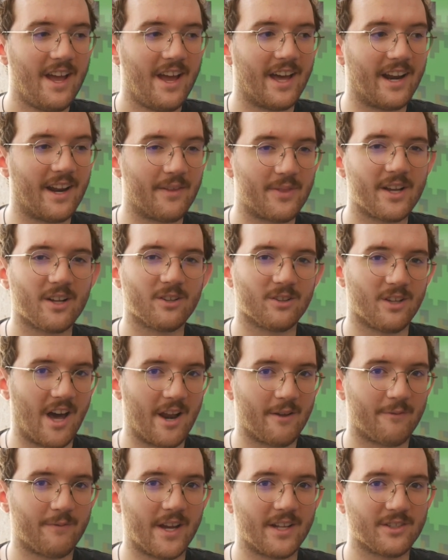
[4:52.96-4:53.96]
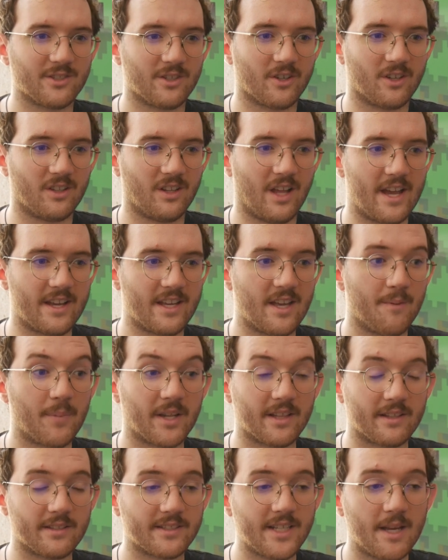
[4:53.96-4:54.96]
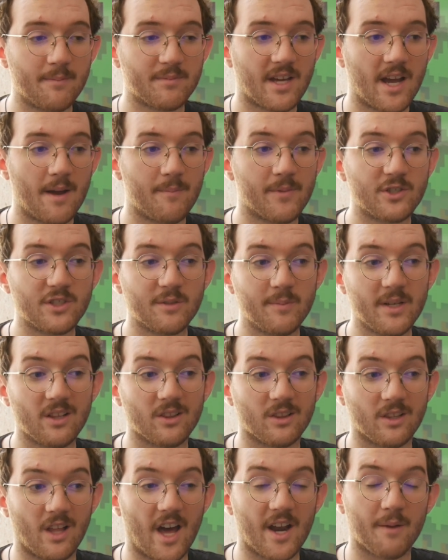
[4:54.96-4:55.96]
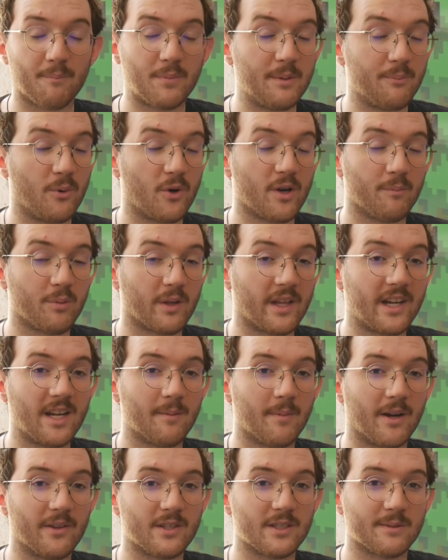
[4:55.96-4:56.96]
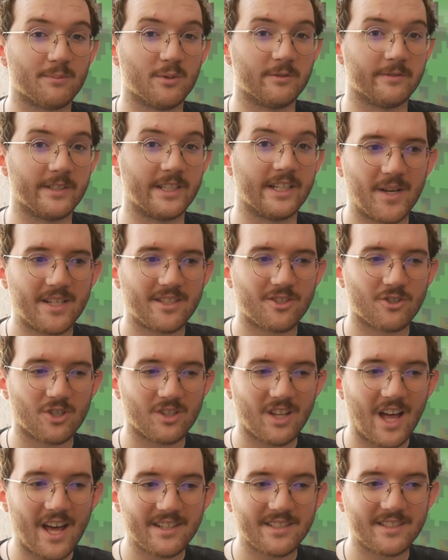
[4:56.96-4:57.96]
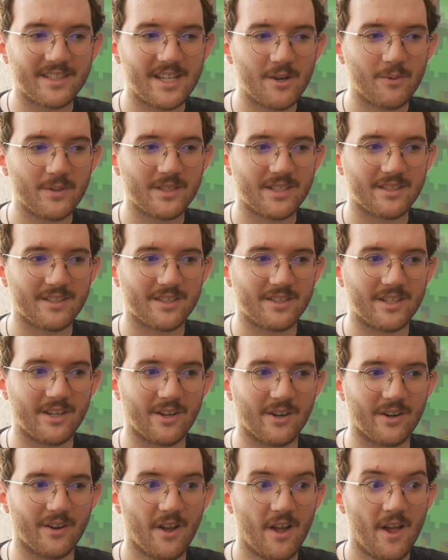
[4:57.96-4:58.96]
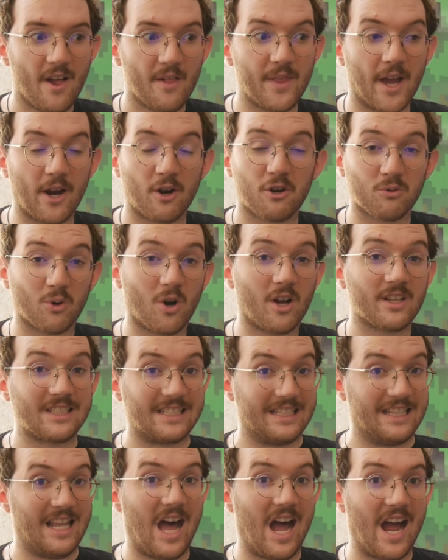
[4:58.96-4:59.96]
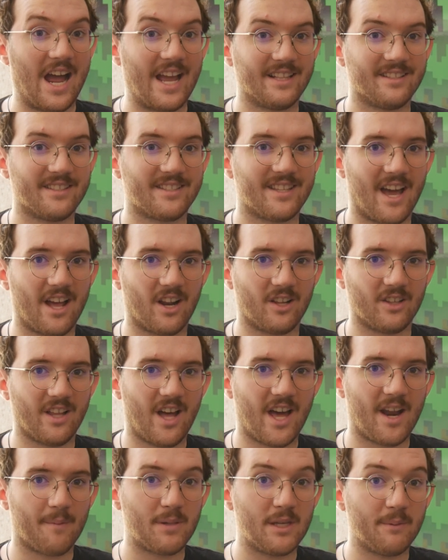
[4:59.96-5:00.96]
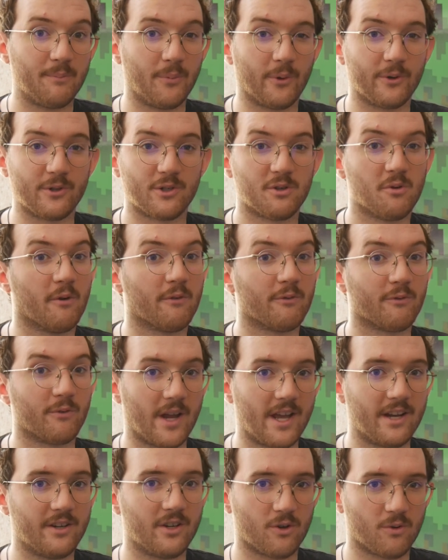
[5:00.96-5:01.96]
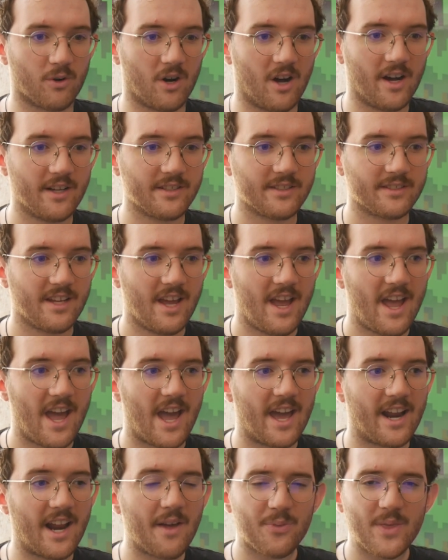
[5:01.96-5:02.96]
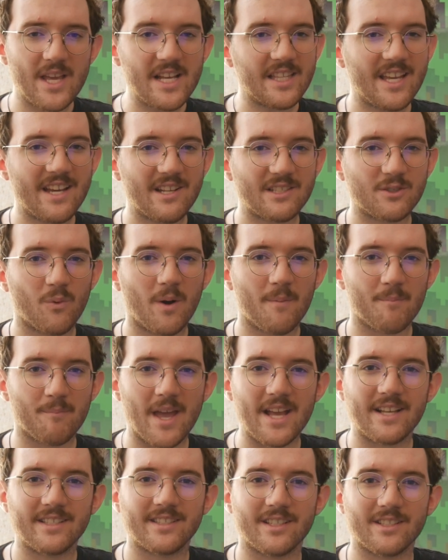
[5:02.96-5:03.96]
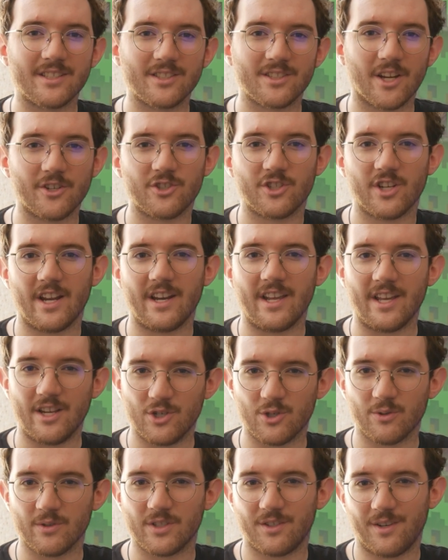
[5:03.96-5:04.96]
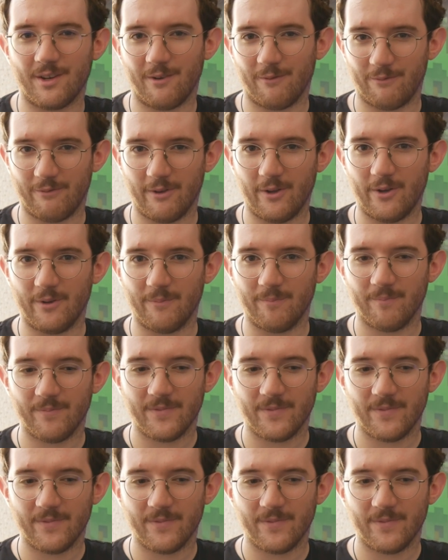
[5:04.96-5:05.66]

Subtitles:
and I think a lot of fans are going to like it. But at the same time, there's going to be a lot of people complaining about this movie because there's a lot of sequences in here that cross lines that a lot of people are too afraid to cross. And I think that's what makes it such an interesting film.